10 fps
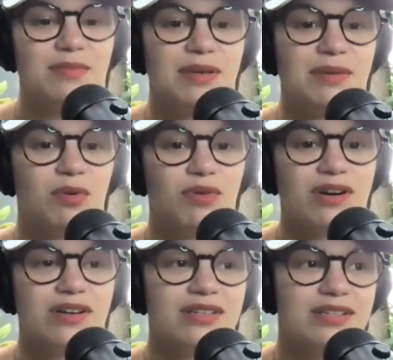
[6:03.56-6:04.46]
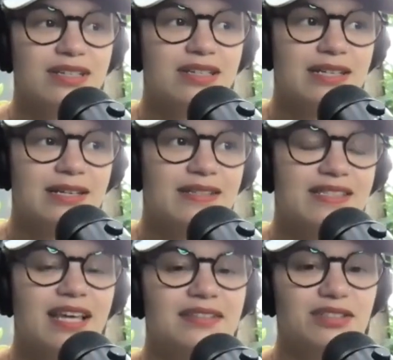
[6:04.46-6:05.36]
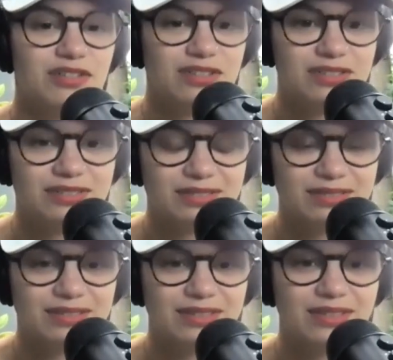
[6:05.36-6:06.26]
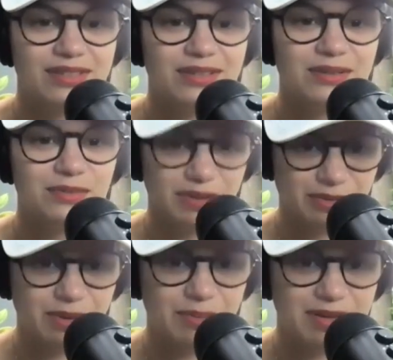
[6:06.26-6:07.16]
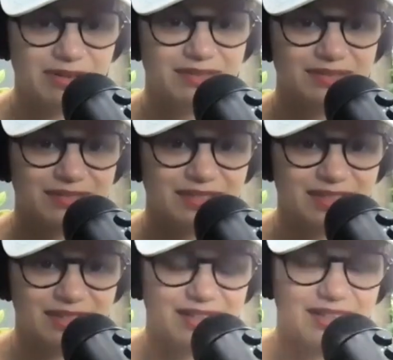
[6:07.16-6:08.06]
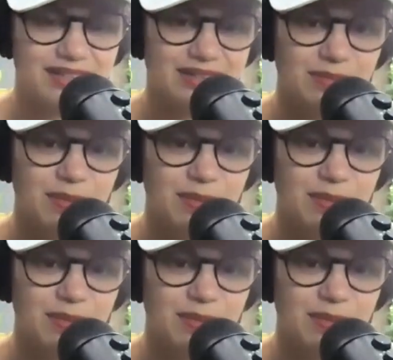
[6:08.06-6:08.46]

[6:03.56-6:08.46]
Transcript: be more tender with women, and